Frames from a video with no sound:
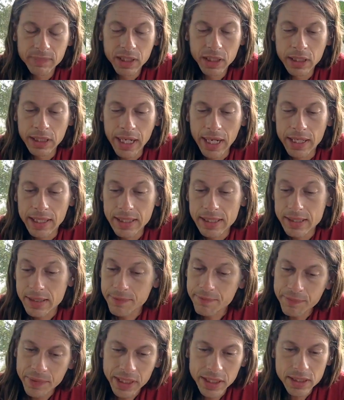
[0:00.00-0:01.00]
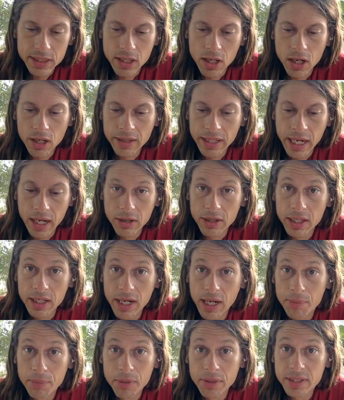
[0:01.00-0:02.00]
He's gone now. He
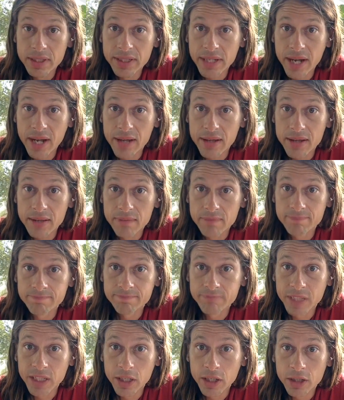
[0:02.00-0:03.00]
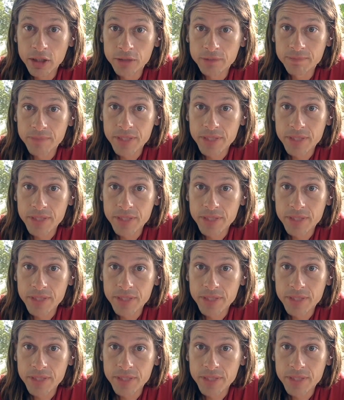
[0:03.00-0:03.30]
got put to death, you know?